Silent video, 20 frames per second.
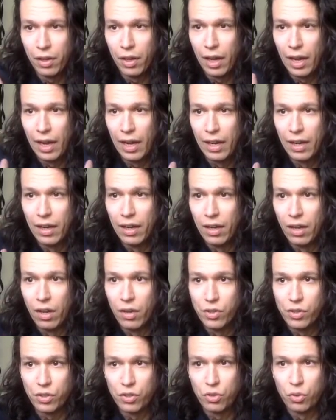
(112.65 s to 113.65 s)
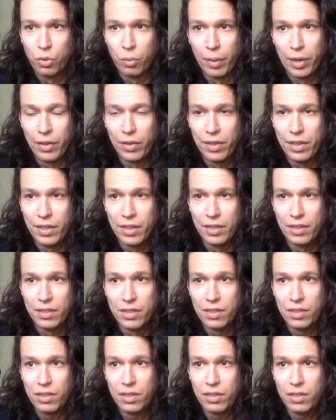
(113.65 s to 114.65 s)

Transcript: I was going to talk about is